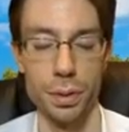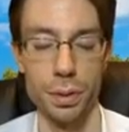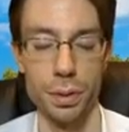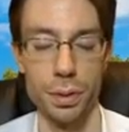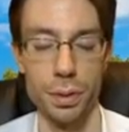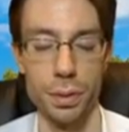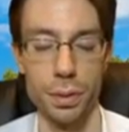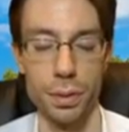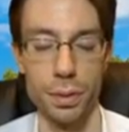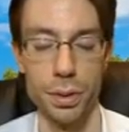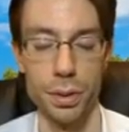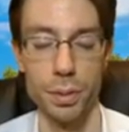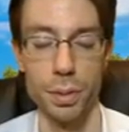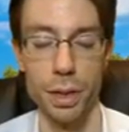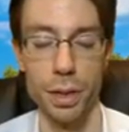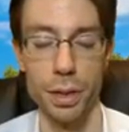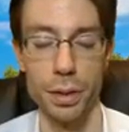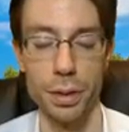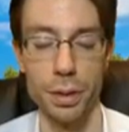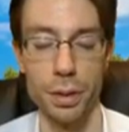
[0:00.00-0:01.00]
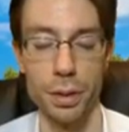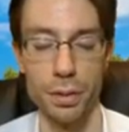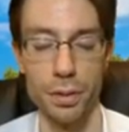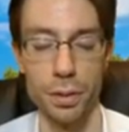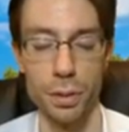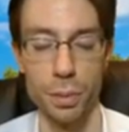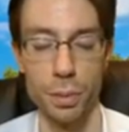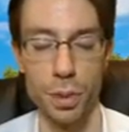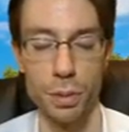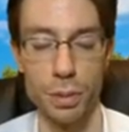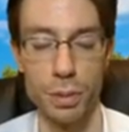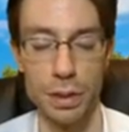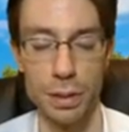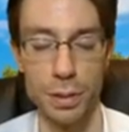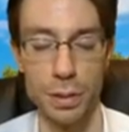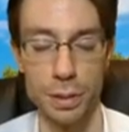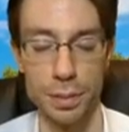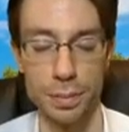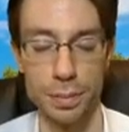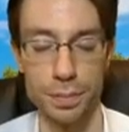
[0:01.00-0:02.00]
Hold your breath here for a
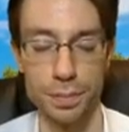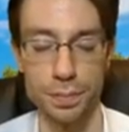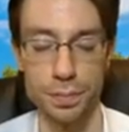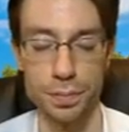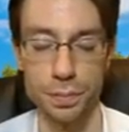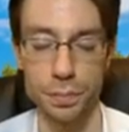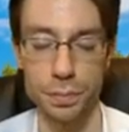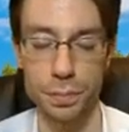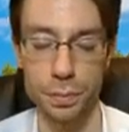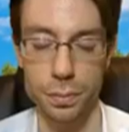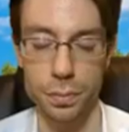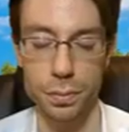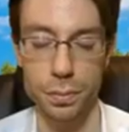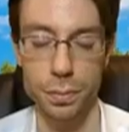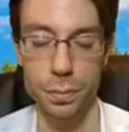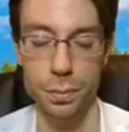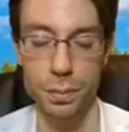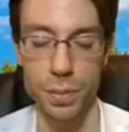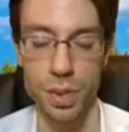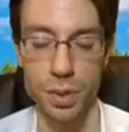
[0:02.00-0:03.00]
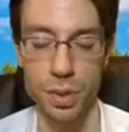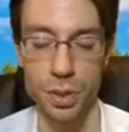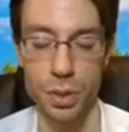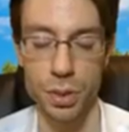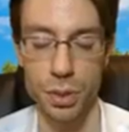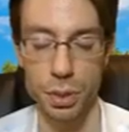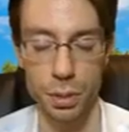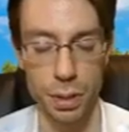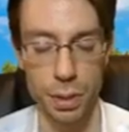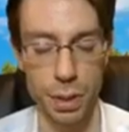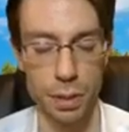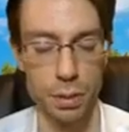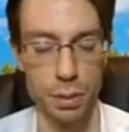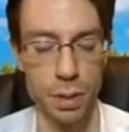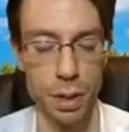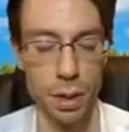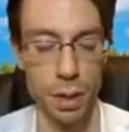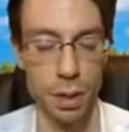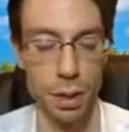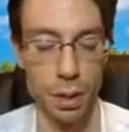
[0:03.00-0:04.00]
moment. Just
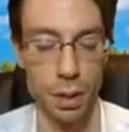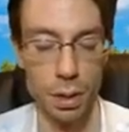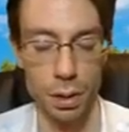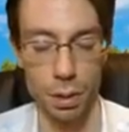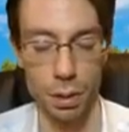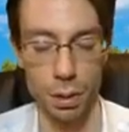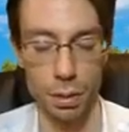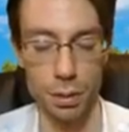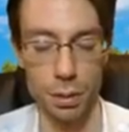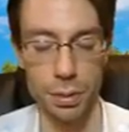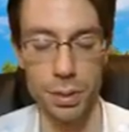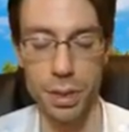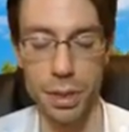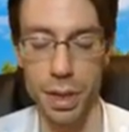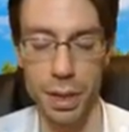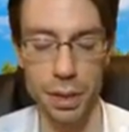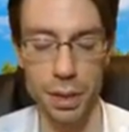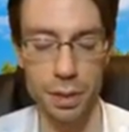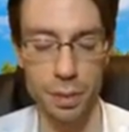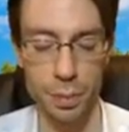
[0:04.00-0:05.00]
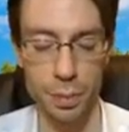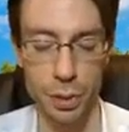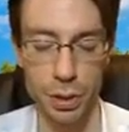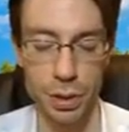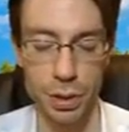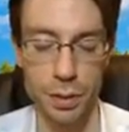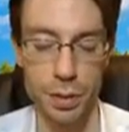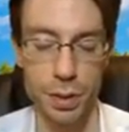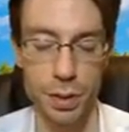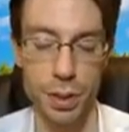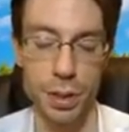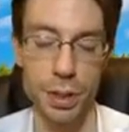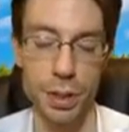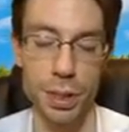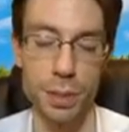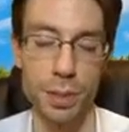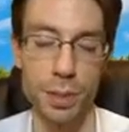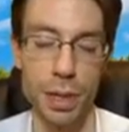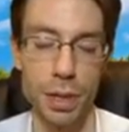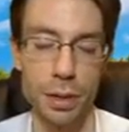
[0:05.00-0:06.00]
allow all those negative beliefs to
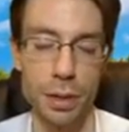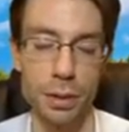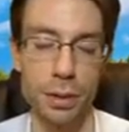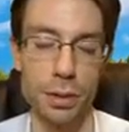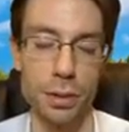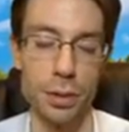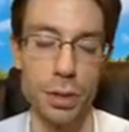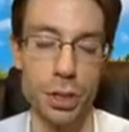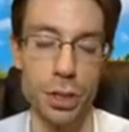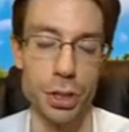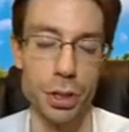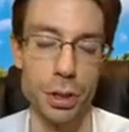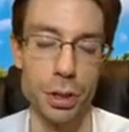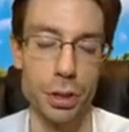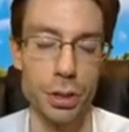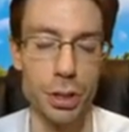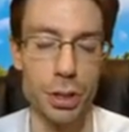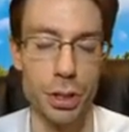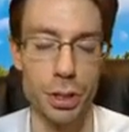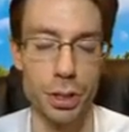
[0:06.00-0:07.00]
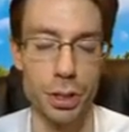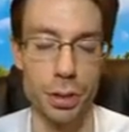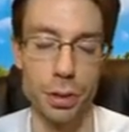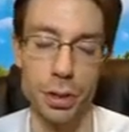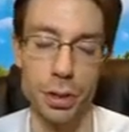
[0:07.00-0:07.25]
dispel, all the charges, all the